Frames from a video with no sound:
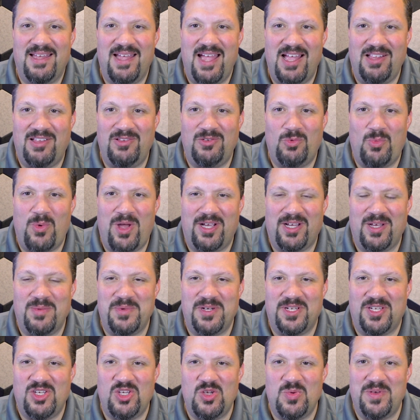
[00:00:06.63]
Hello and welcome
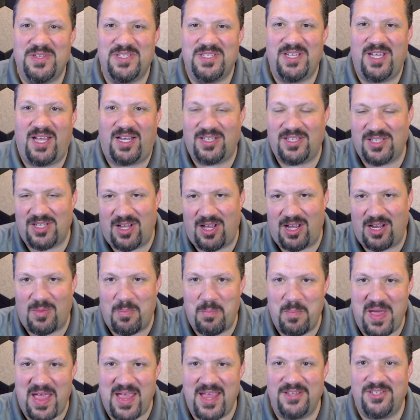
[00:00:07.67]
to Qubit Tech Talk,
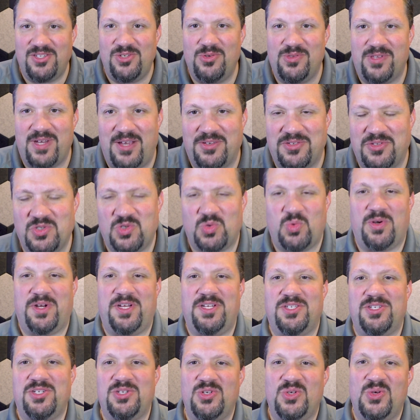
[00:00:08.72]
May
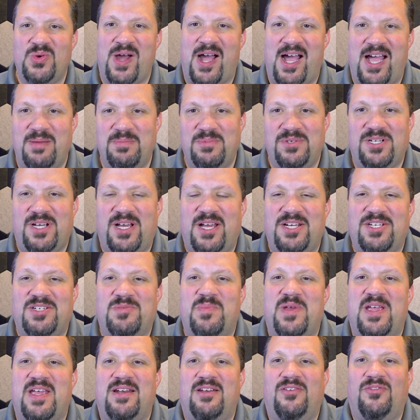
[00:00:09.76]
2022. I'm Josh
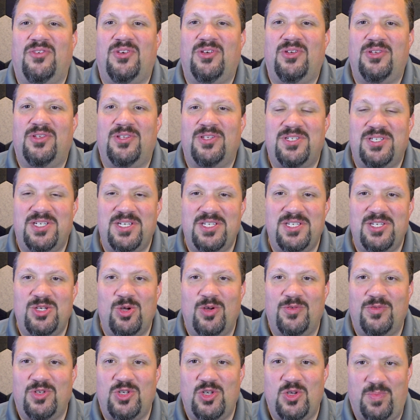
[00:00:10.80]
Mandeville, the CTO
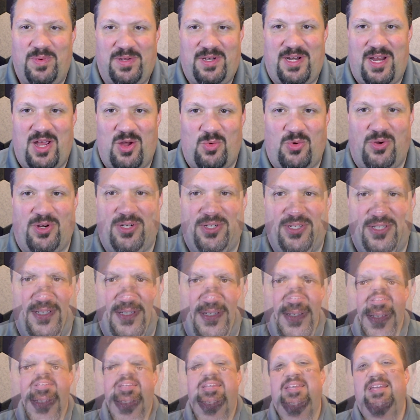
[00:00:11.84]
of Qubit
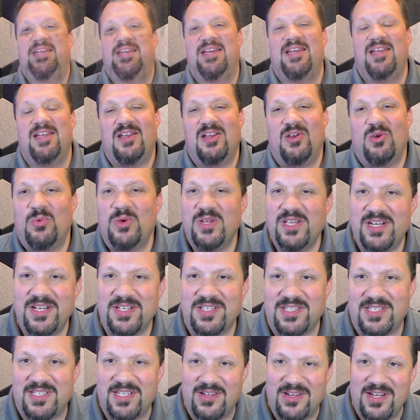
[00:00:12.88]
Networks. We did a
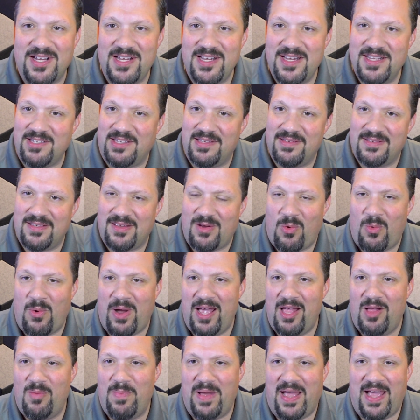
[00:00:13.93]
series a
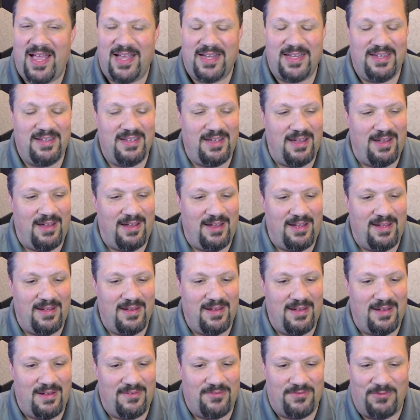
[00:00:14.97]
while back
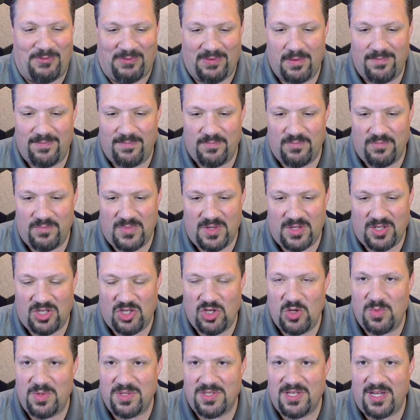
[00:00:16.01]
for
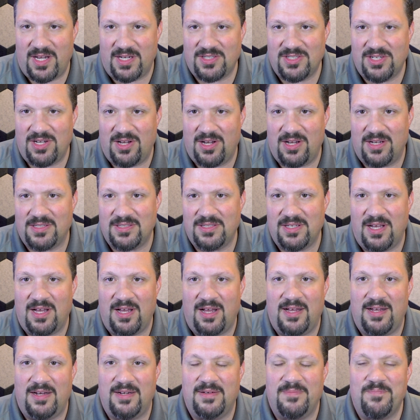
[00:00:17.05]
Qubit Tech Talks
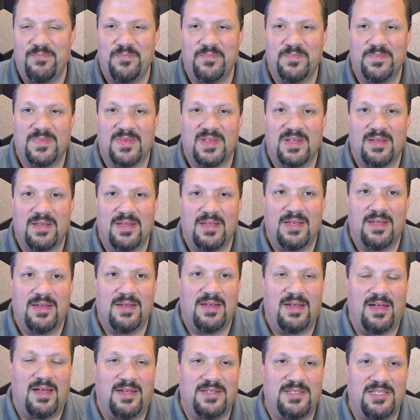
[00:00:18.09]
on
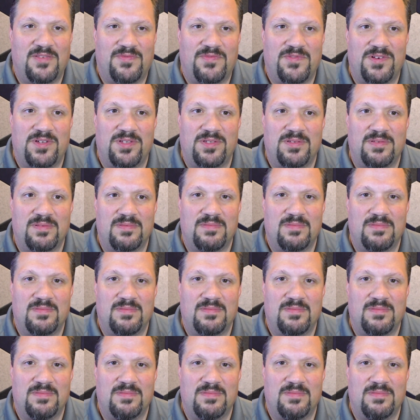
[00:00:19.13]
different